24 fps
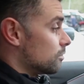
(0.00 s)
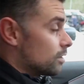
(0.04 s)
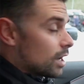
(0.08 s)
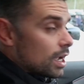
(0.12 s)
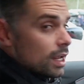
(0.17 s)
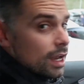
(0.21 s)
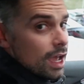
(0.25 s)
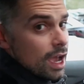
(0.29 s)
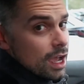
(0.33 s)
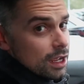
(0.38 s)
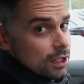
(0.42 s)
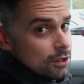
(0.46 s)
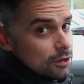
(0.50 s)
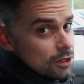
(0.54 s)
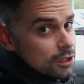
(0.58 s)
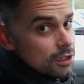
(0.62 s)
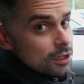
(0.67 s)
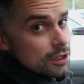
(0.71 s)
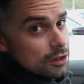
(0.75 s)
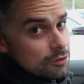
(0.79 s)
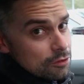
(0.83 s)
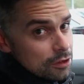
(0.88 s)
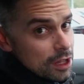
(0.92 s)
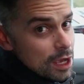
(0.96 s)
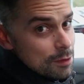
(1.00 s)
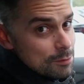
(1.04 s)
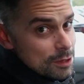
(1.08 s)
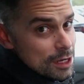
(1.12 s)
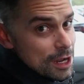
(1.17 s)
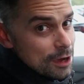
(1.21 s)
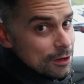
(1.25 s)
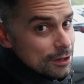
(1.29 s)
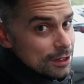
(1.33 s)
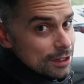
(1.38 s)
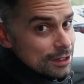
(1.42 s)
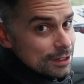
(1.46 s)
right, Acura? You're gonna fly me
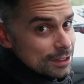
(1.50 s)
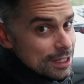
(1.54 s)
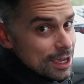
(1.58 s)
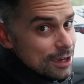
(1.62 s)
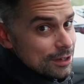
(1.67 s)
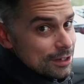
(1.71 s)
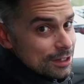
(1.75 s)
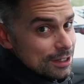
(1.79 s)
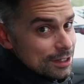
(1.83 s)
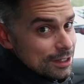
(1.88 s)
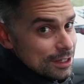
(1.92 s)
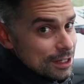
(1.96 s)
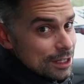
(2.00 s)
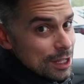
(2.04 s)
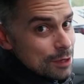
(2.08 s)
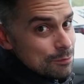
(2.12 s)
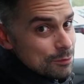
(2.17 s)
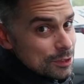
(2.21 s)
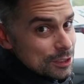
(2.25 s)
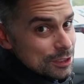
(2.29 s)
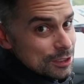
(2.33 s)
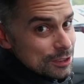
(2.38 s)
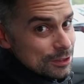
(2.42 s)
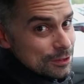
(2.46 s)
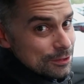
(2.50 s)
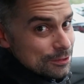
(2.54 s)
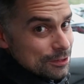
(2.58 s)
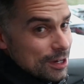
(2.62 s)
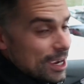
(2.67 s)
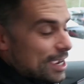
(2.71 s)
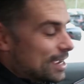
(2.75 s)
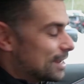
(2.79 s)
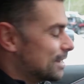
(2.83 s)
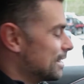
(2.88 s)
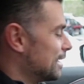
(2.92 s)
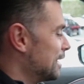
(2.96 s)
down to Columbus soon,
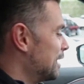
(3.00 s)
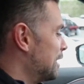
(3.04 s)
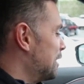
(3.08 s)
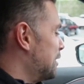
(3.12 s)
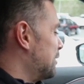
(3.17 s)
right?